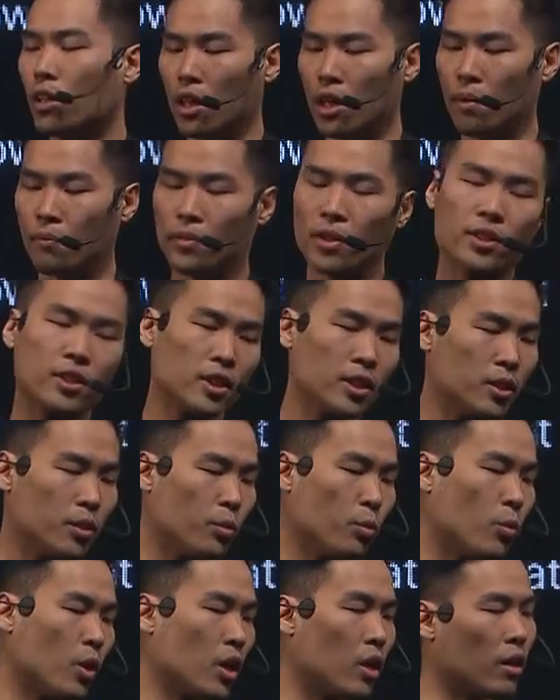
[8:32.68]
Um, this is
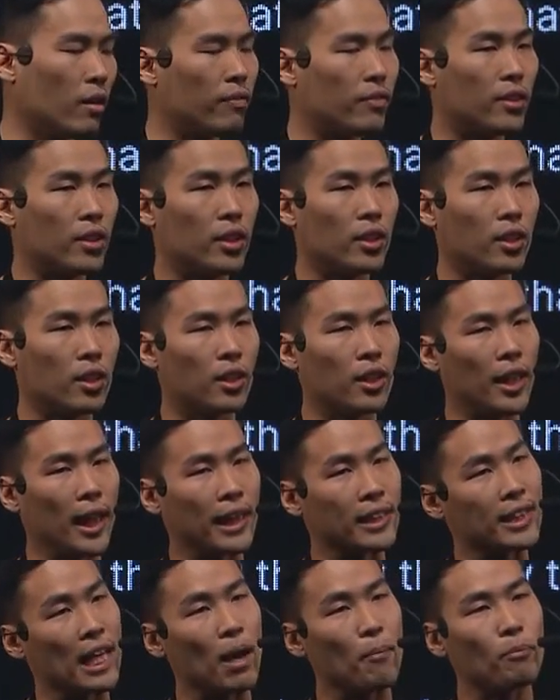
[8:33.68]
one of the
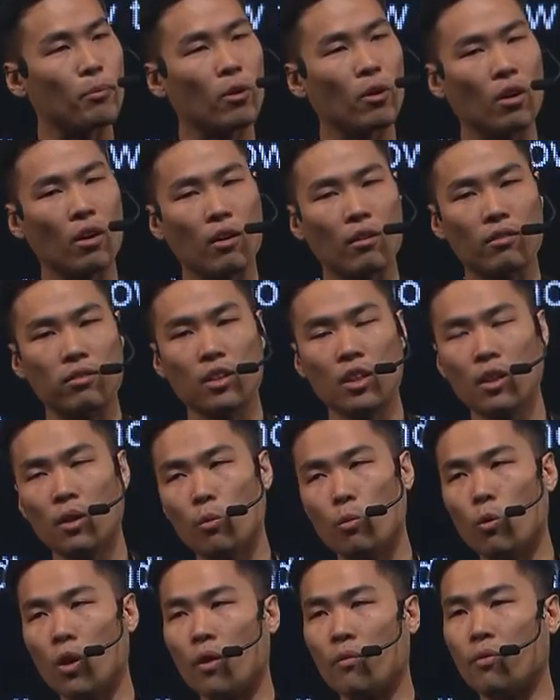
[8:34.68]
example of
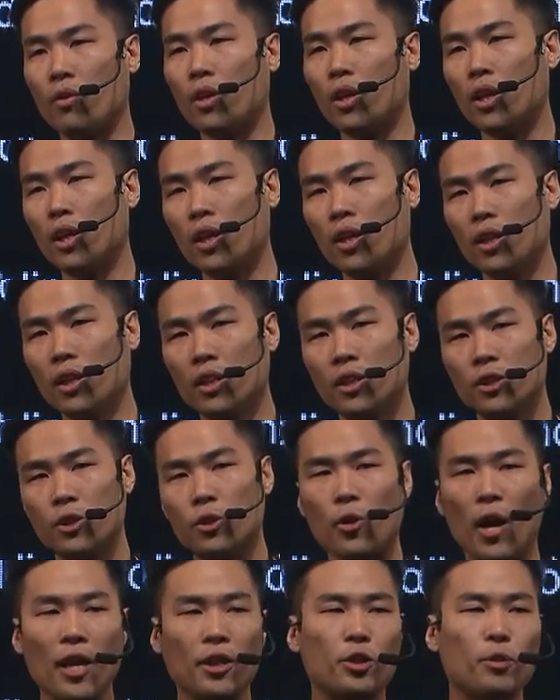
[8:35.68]
what we
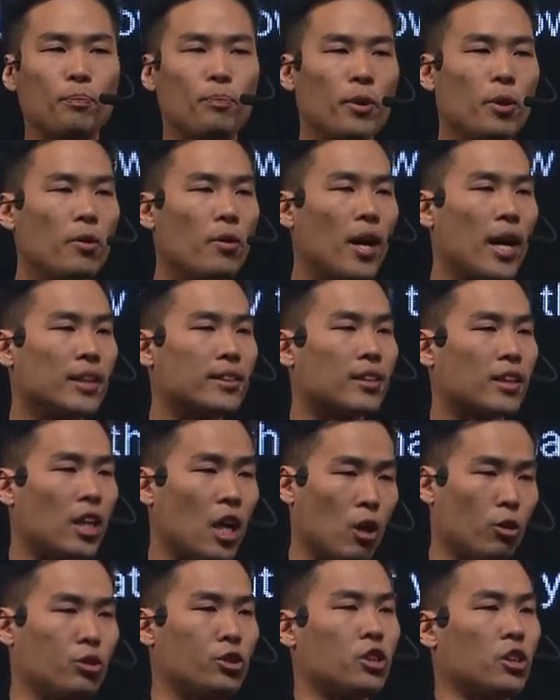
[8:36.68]
try to build as the
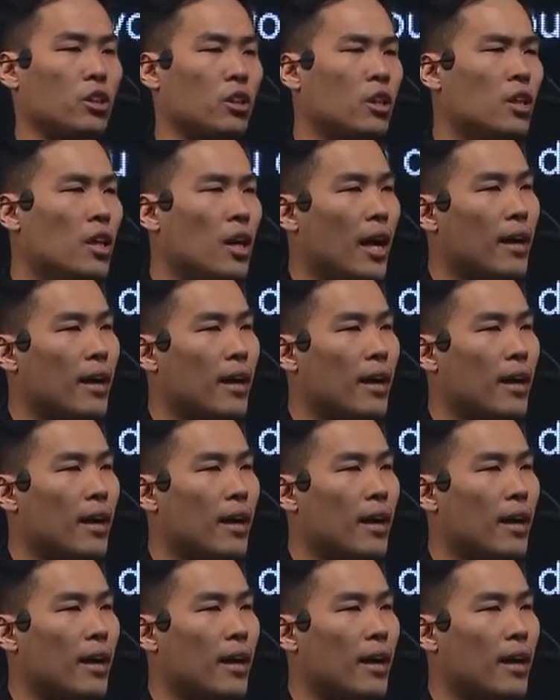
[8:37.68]
culture.